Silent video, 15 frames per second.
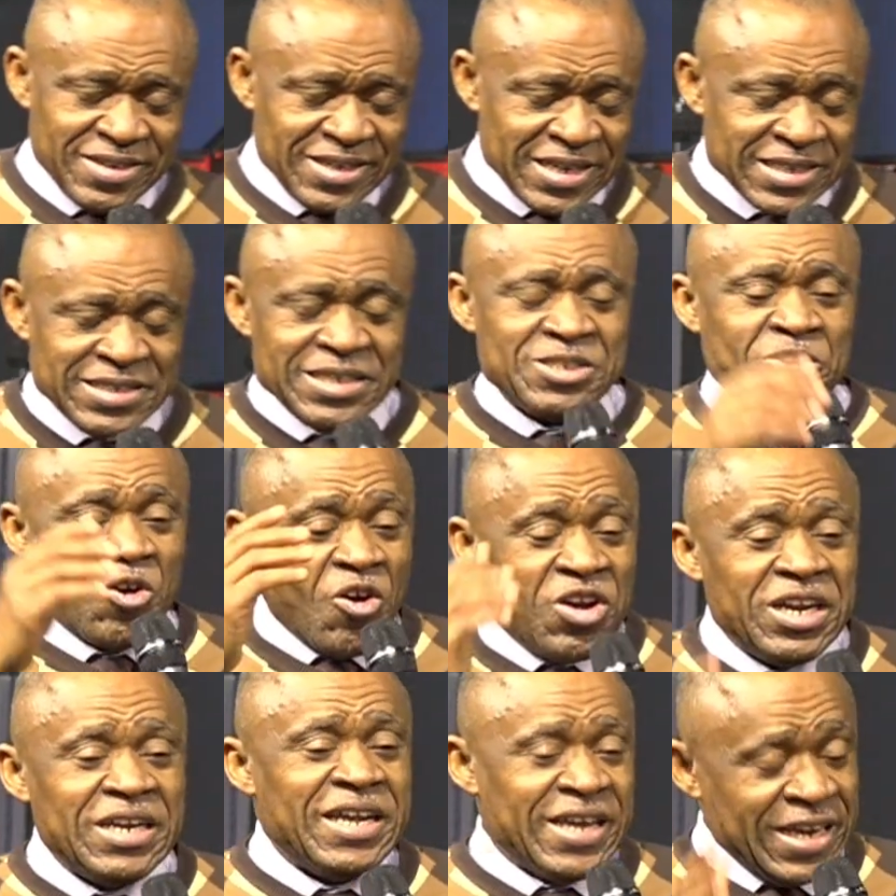It is
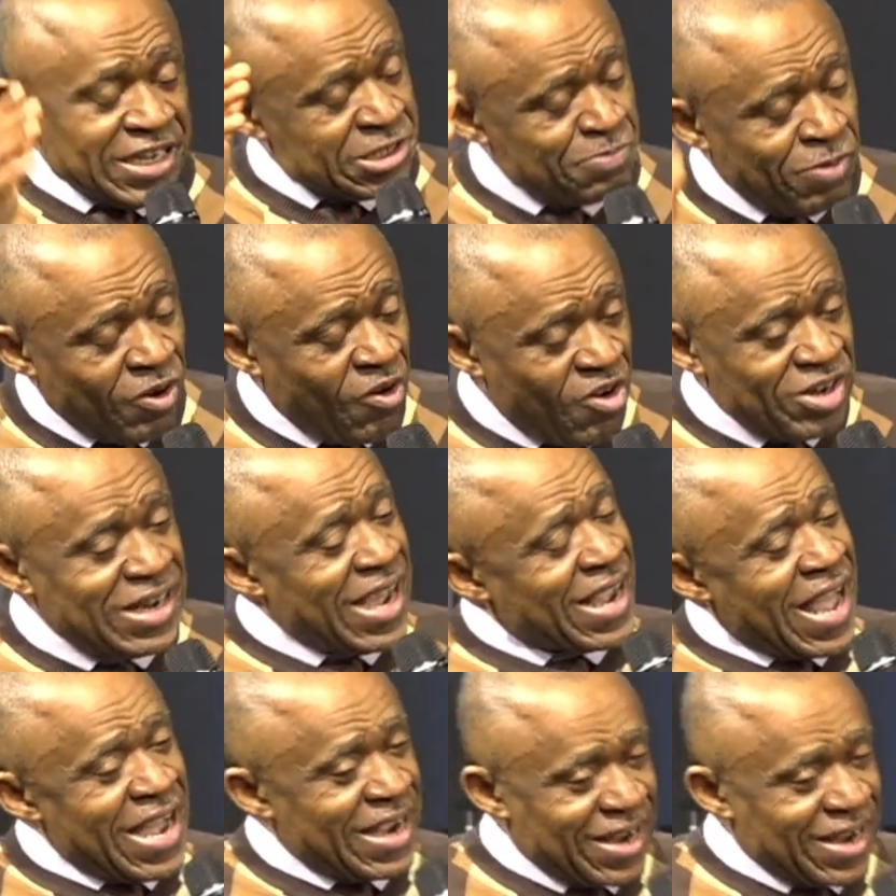only his blood that can